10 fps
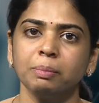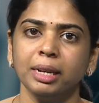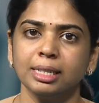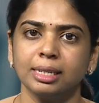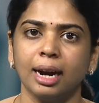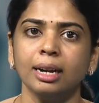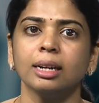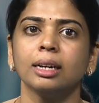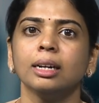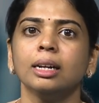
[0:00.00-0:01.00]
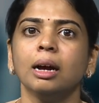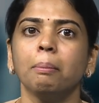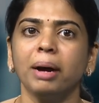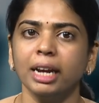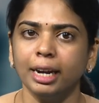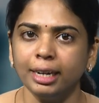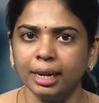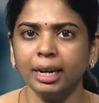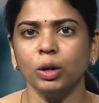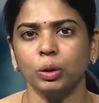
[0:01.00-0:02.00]
means that by
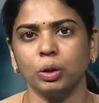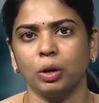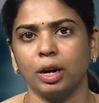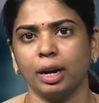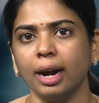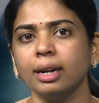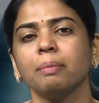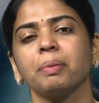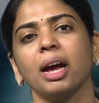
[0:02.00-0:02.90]
entering into the contract,